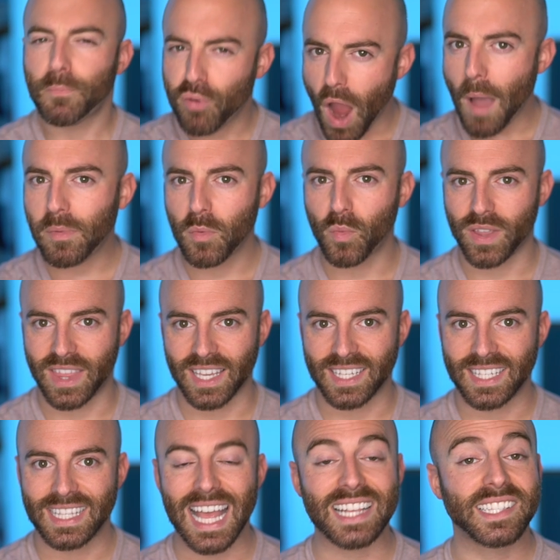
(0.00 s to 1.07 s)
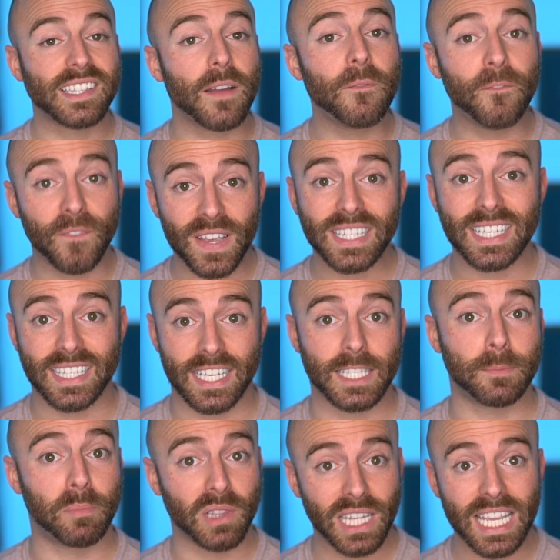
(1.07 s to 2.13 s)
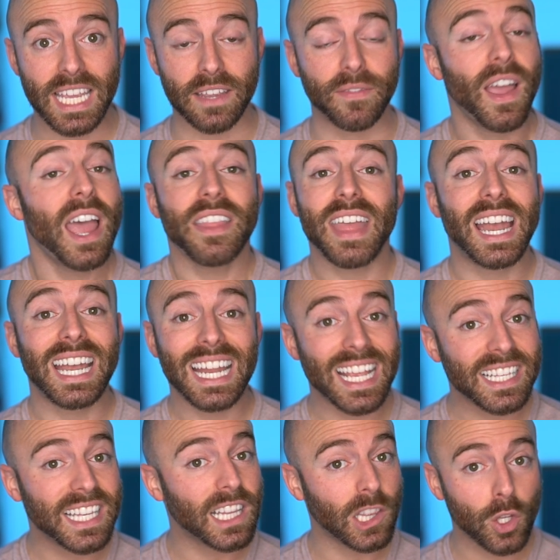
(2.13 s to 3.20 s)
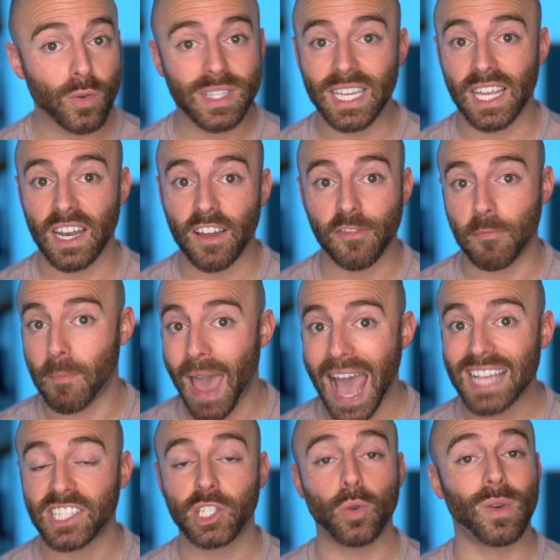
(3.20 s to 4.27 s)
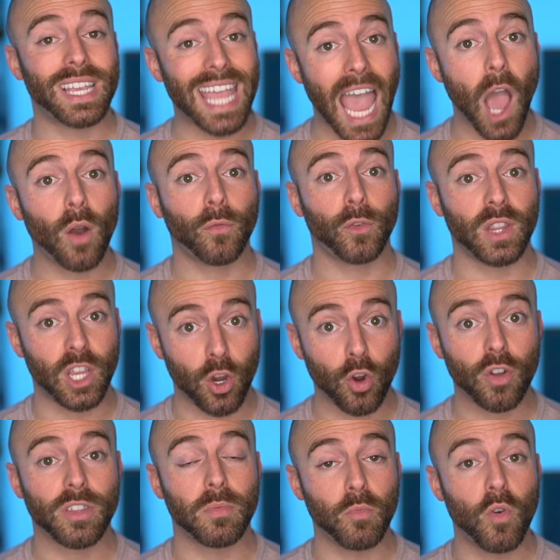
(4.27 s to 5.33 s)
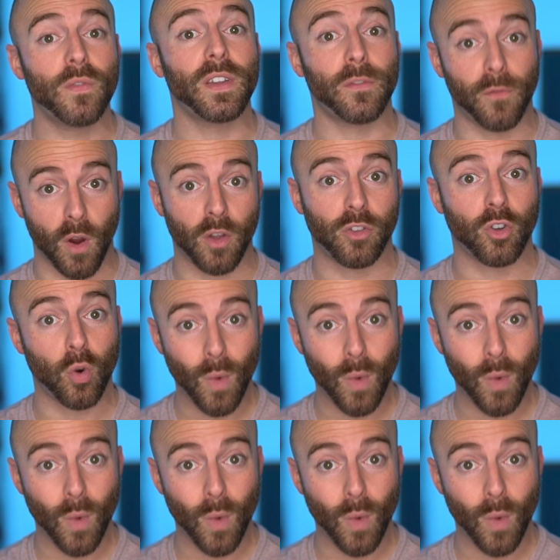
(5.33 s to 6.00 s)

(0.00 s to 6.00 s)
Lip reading: problem with this is that some physicists believe that it isn't losing enough mass to account for the Earth moving farther